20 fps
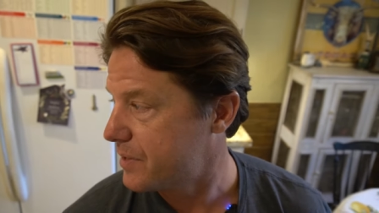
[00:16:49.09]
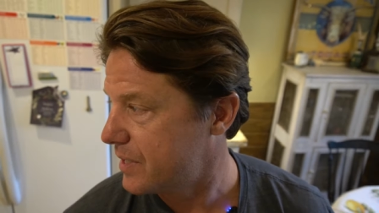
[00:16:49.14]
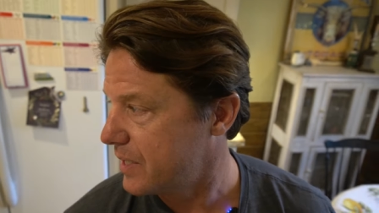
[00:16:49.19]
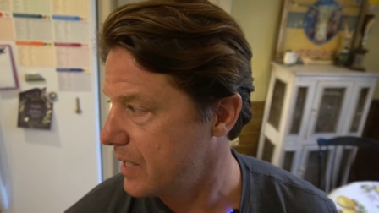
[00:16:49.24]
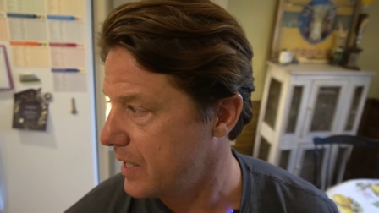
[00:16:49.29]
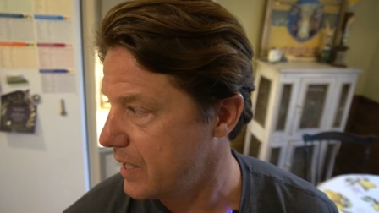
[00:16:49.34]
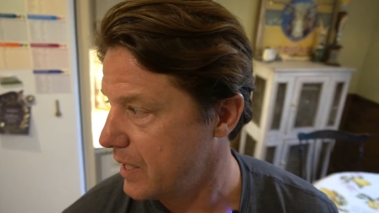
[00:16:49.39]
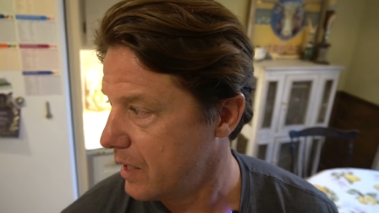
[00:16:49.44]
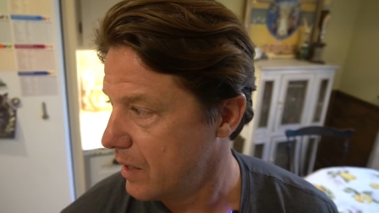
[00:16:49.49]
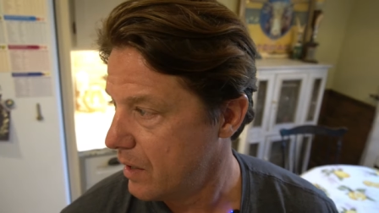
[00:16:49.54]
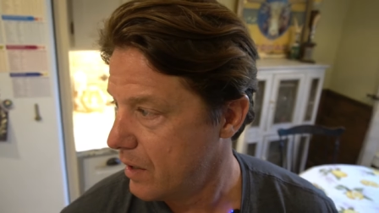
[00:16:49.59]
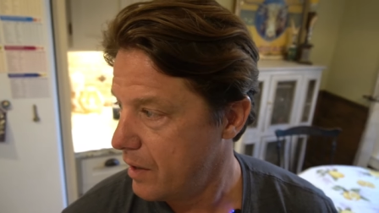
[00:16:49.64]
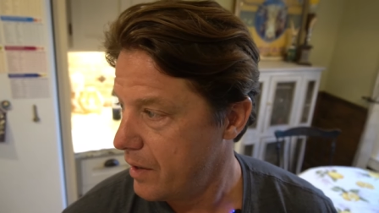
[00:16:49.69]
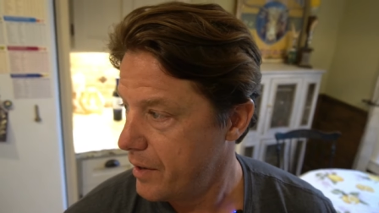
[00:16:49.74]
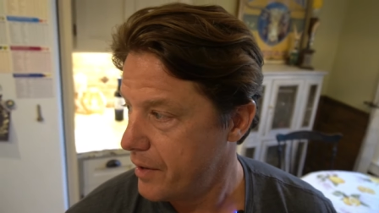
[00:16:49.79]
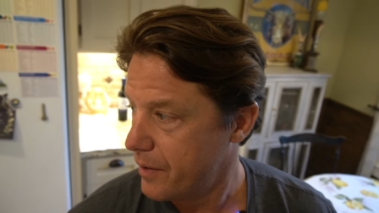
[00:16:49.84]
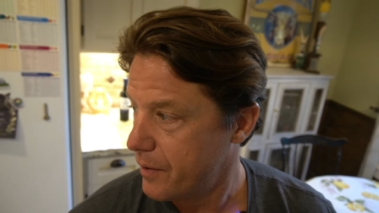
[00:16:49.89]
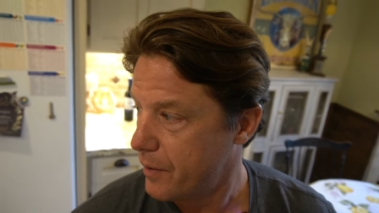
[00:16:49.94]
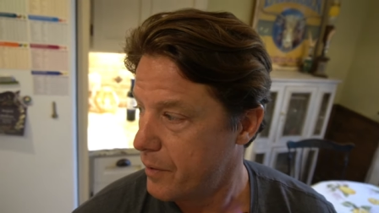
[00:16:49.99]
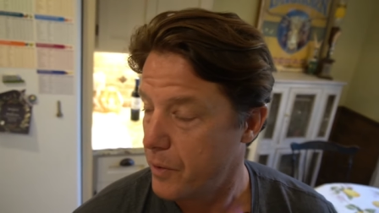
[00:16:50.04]
The
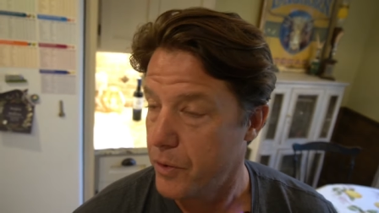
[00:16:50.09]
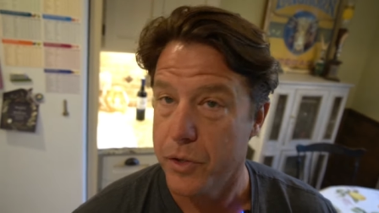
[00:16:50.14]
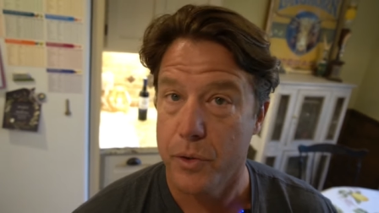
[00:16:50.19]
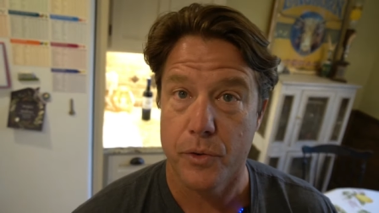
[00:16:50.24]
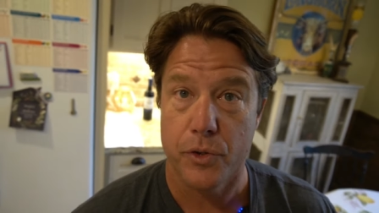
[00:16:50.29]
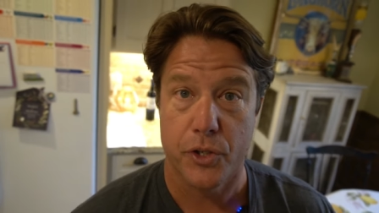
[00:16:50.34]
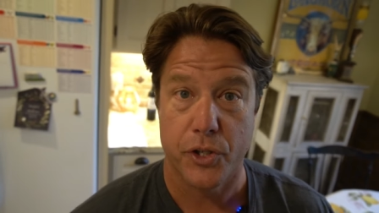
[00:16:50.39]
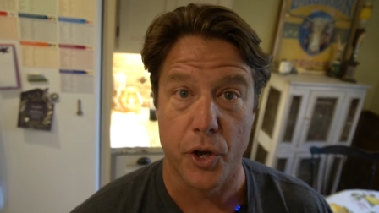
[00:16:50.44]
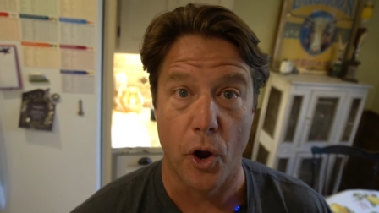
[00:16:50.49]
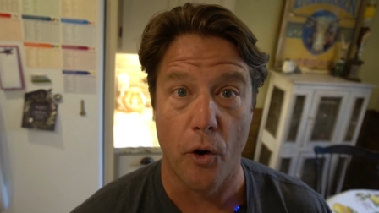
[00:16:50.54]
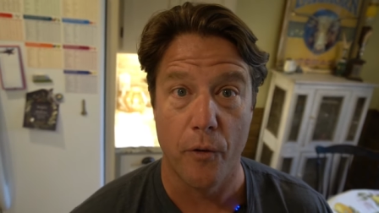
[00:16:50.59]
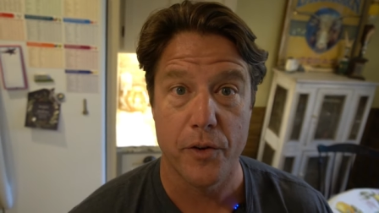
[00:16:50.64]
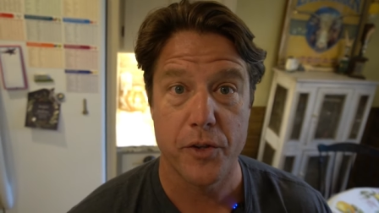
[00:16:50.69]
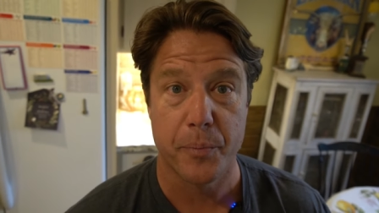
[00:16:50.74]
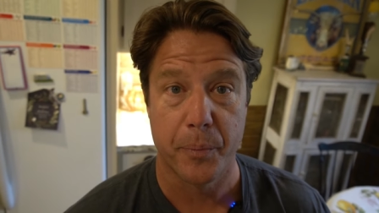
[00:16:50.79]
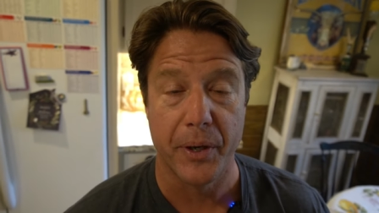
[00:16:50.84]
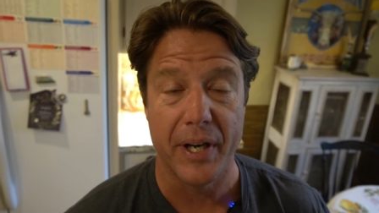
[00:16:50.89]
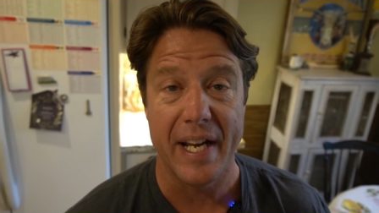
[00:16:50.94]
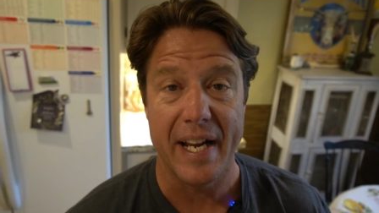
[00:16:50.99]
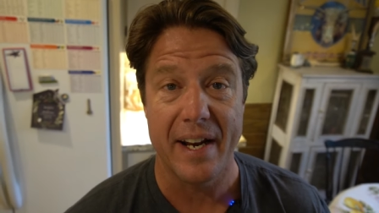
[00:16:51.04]
Stove is
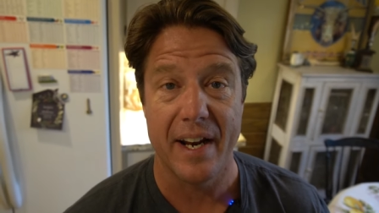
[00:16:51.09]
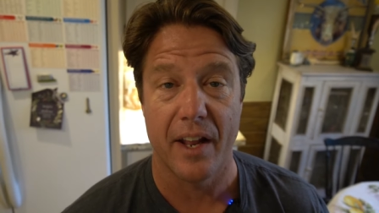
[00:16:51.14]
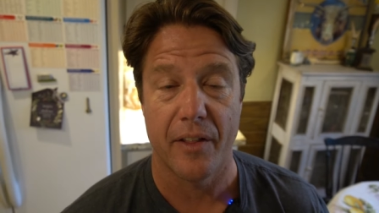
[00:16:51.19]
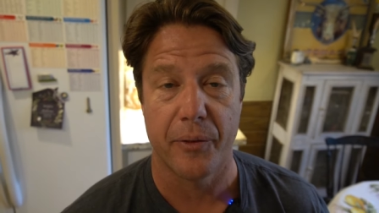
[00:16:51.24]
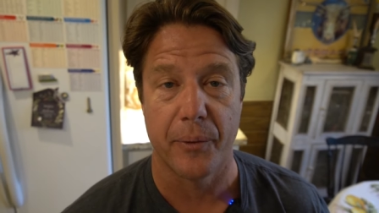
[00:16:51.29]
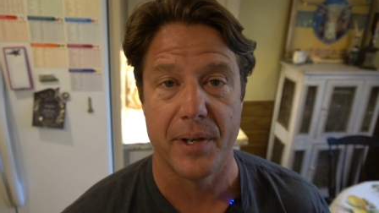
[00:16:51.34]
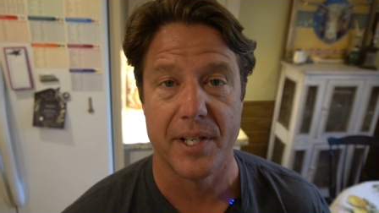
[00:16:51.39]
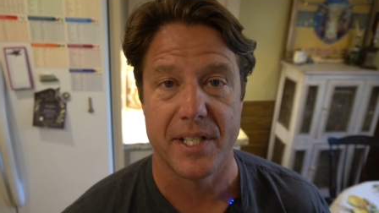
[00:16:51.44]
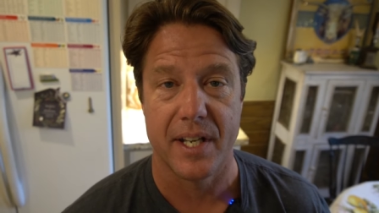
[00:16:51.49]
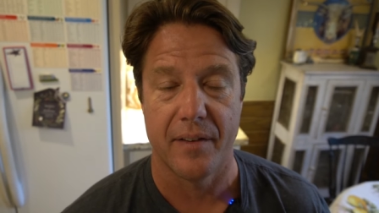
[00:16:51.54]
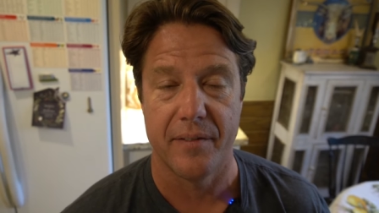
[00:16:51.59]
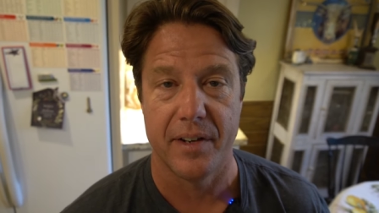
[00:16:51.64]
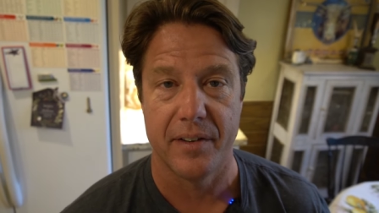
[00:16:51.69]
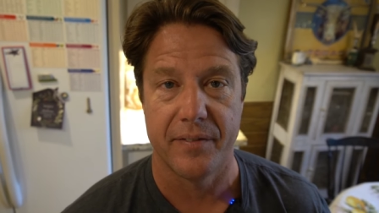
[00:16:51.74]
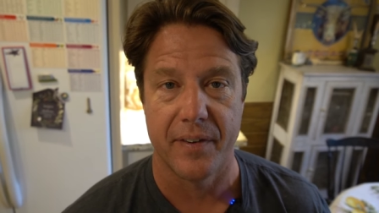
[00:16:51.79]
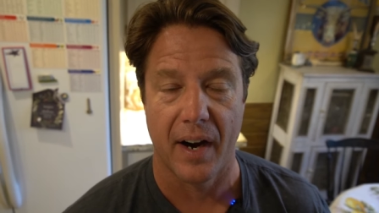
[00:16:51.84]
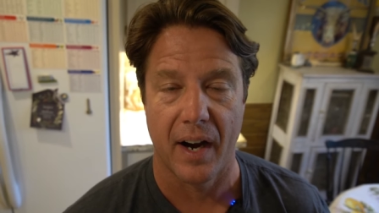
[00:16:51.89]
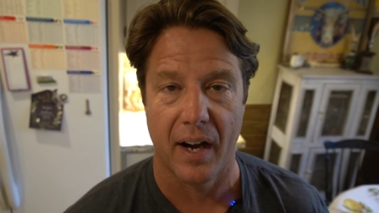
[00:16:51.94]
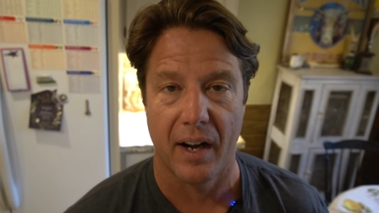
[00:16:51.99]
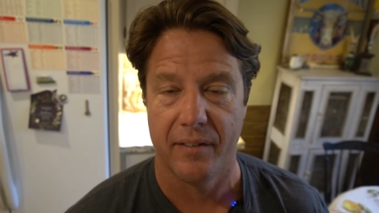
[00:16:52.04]
preheated at
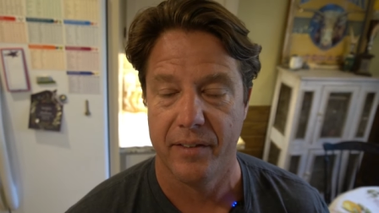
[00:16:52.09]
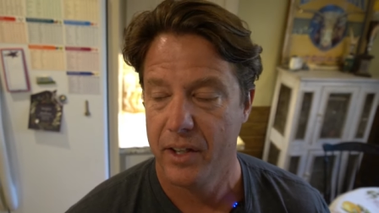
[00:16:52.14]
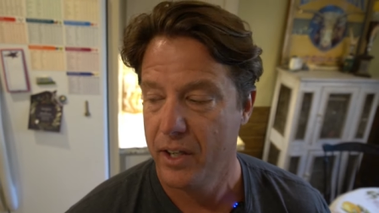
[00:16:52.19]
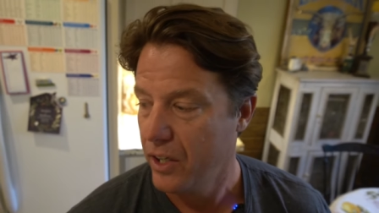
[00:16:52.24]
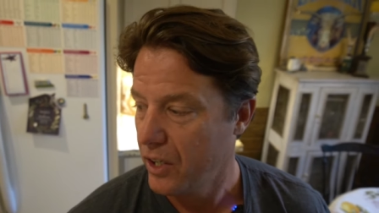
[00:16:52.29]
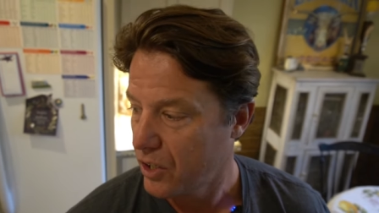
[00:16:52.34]
375.